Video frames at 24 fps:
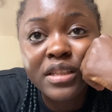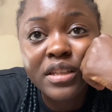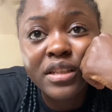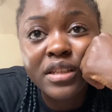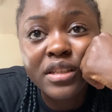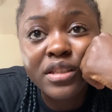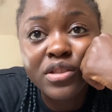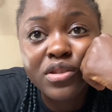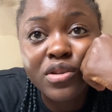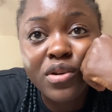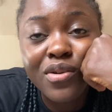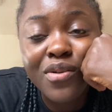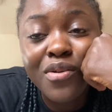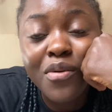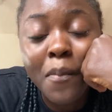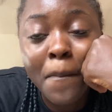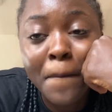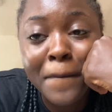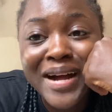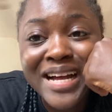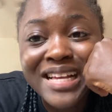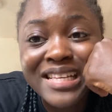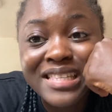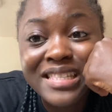it's called
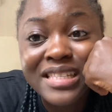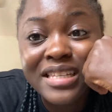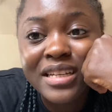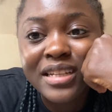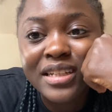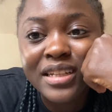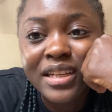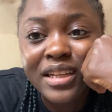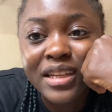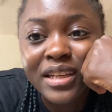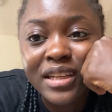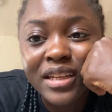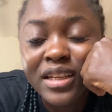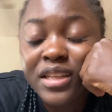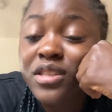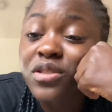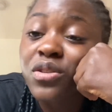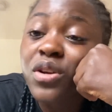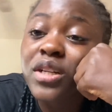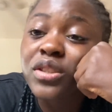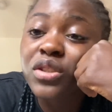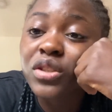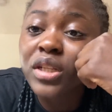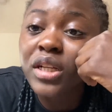mask knee it's
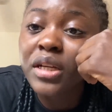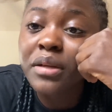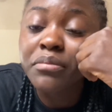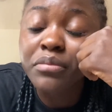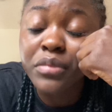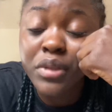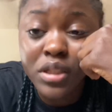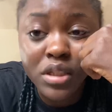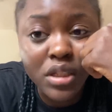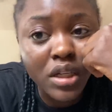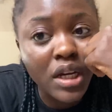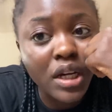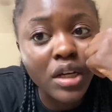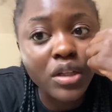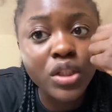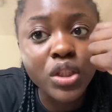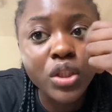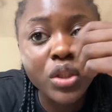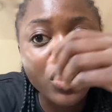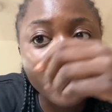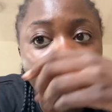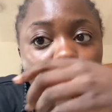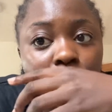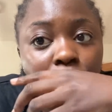not actually a medical
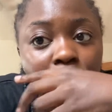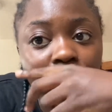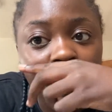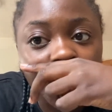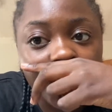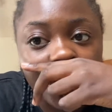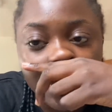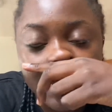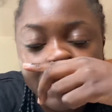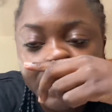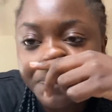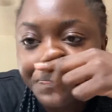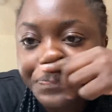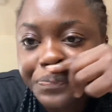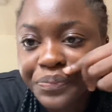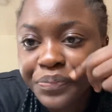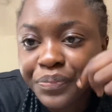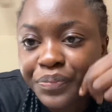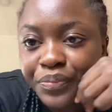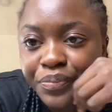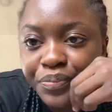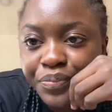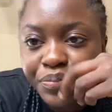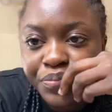term but
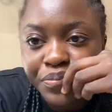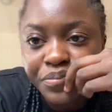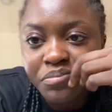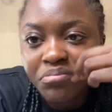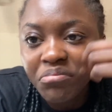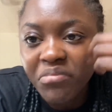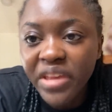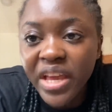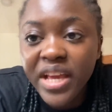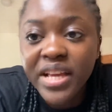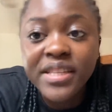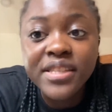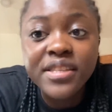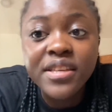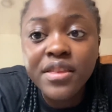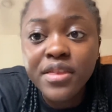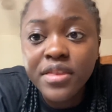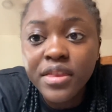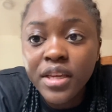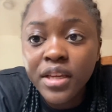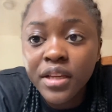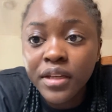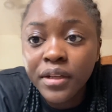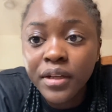it's a
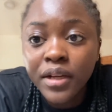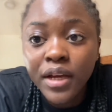thing